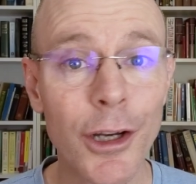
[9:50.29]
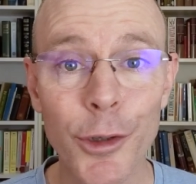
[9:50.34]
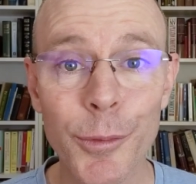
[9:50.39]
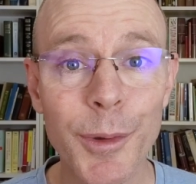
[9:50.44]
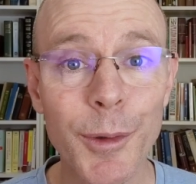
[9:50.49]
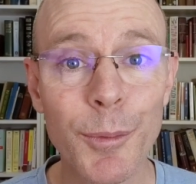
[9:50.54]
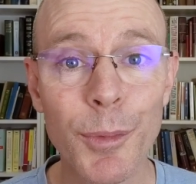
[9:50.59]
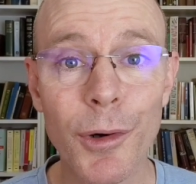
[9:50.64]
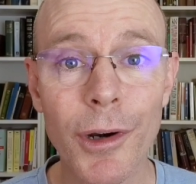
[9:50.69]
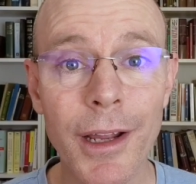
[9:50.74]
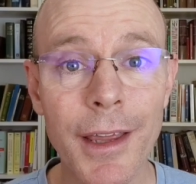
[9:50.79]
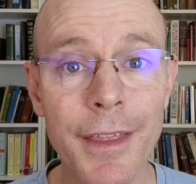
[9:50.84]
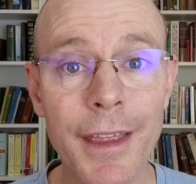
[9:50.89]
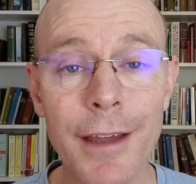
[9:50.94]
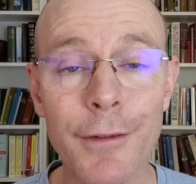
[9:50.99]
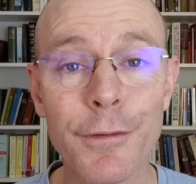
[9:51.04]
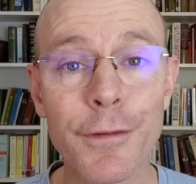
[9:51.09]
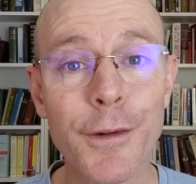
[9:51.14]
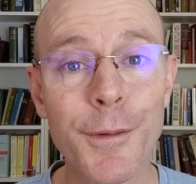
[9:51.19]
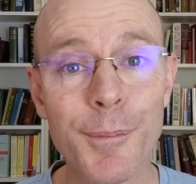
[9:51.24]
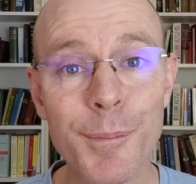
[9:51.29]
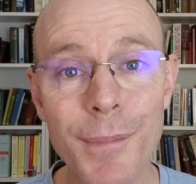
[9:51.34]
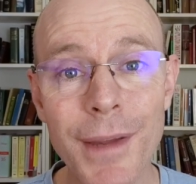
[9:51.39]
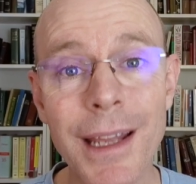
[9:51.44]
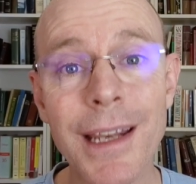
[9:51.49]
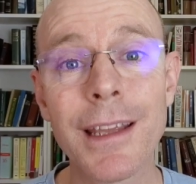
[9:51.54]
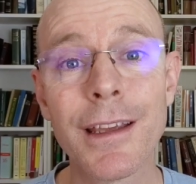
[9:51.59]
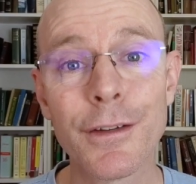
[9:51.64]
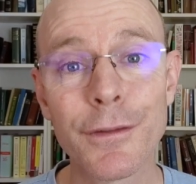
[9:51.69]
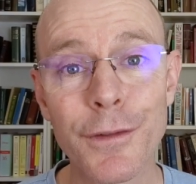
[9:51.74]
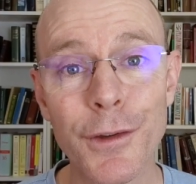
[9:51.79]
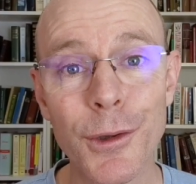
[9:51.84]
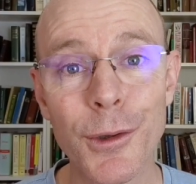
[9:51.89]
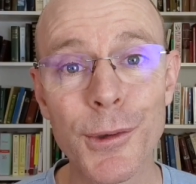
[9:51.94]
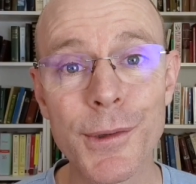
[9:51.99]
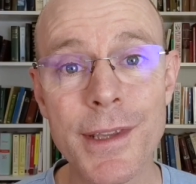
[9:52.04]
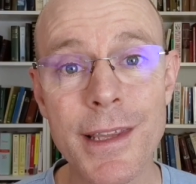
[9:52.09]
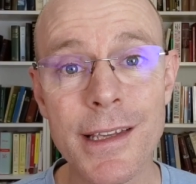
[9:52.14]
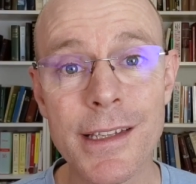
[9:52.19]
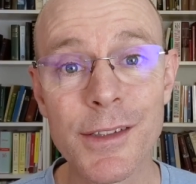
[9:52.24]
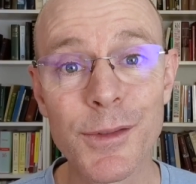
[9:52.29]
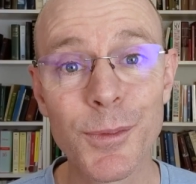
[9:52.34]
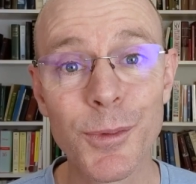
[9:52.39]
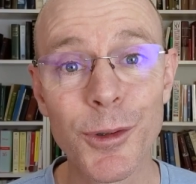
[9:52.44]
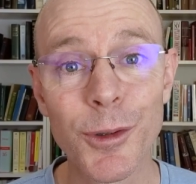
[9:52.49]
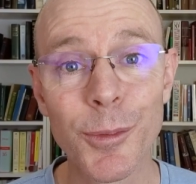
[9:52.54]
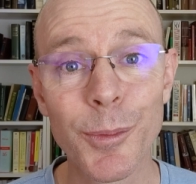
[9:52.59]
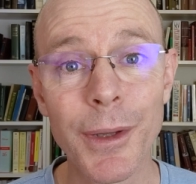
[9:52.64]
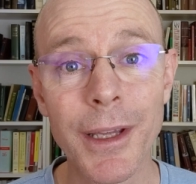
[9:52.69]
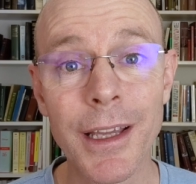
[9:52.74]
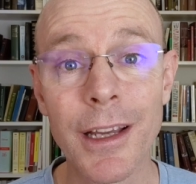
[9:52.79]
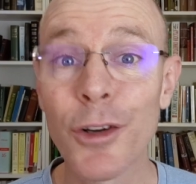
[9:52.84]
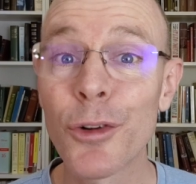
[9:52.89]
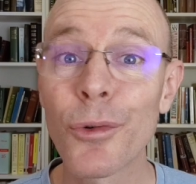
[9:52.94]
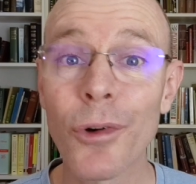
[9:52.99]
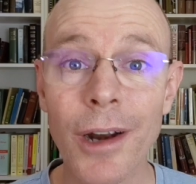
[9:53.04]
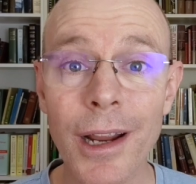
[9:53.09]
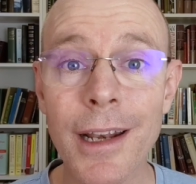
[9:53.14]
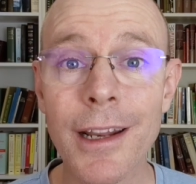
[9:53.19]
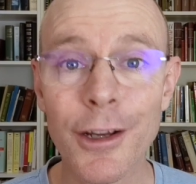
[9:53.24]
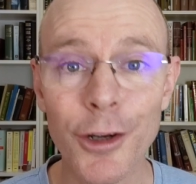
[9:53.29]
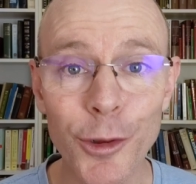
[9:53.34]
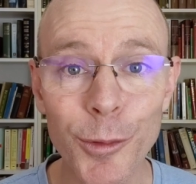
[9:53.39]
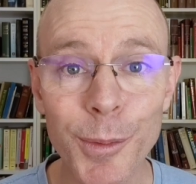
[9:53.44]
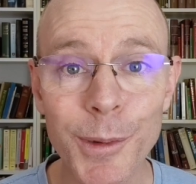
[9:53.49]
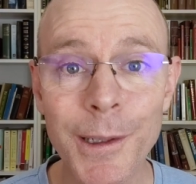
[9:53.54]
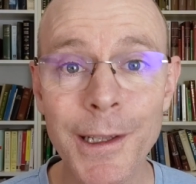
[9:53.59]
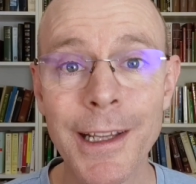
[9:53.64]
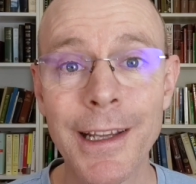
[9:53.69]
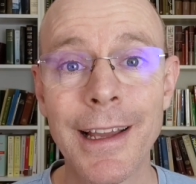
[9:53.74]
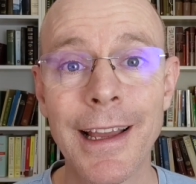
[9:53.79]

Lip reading: hope and pray that for many of you, this will be a great help